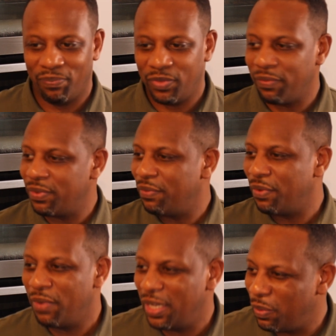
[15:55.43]
they've
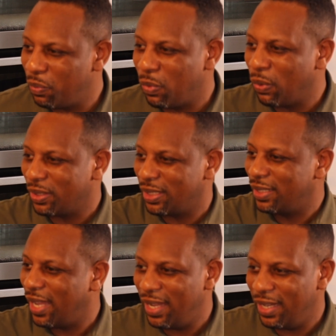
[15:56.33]
never really walked a
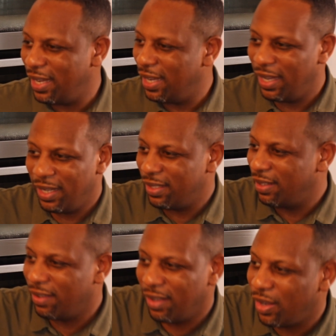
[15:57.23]
day in
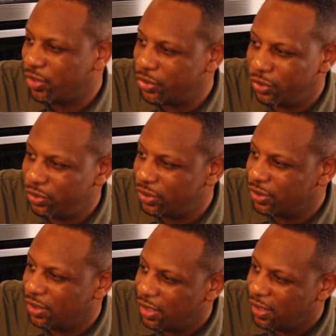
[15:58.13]
our shoes.
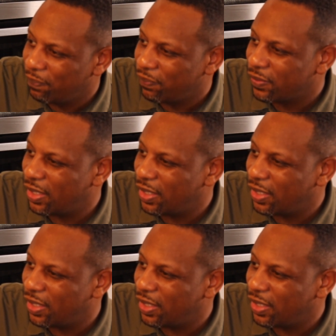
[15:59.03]
Mm-hmm.